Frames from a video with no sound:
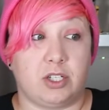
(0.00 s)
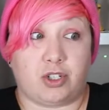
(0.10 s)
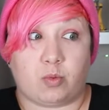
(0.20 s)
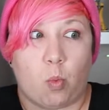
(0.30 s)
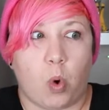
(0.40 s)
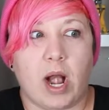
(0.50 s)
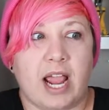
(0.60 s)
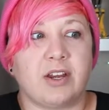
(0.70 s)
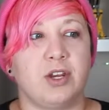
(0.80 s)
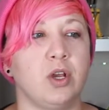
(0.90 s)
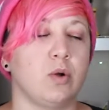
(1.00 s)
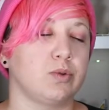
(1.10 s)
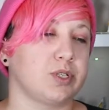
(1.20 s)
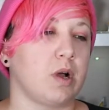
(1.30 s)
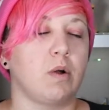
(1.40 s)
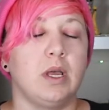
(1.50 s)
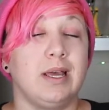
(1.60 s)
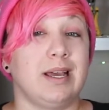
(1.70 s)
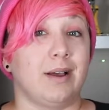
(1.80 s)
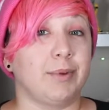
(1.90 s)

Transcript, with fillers: It's just what I do. So I'm